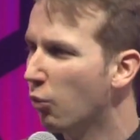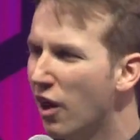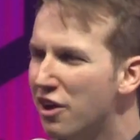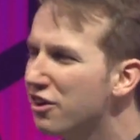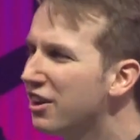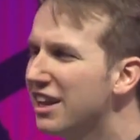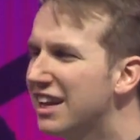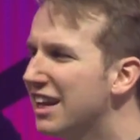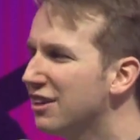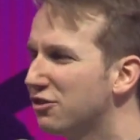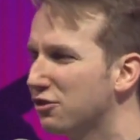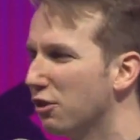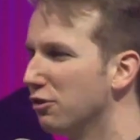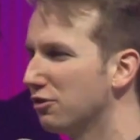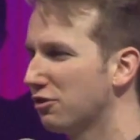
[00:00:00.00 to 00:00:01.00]
Where did he get
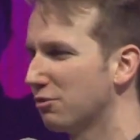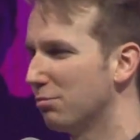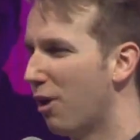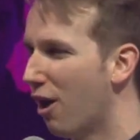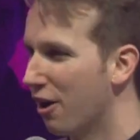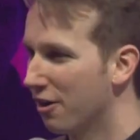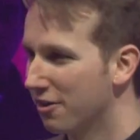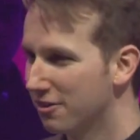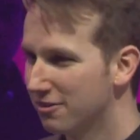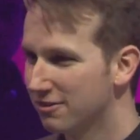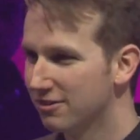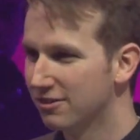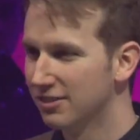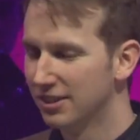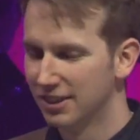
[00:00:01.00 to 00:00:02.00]
so smart?
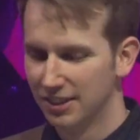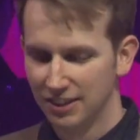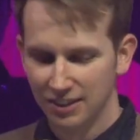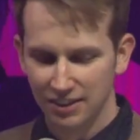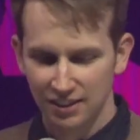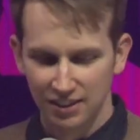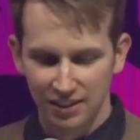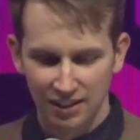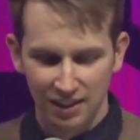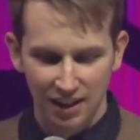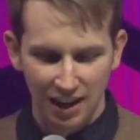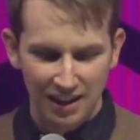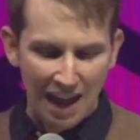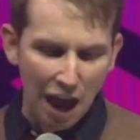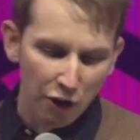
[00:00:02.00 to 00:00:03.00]

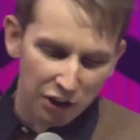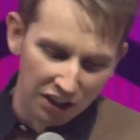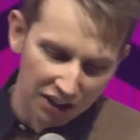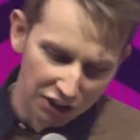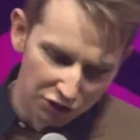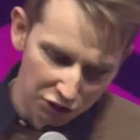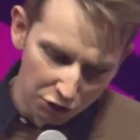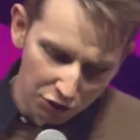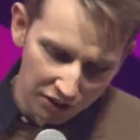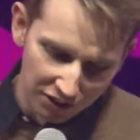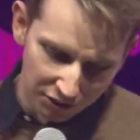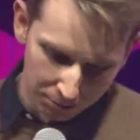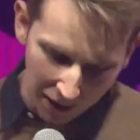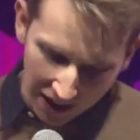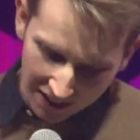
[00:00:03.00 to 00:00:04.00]
And how can he do
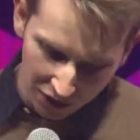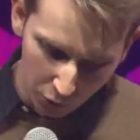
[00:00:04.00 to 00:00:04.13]
these mighty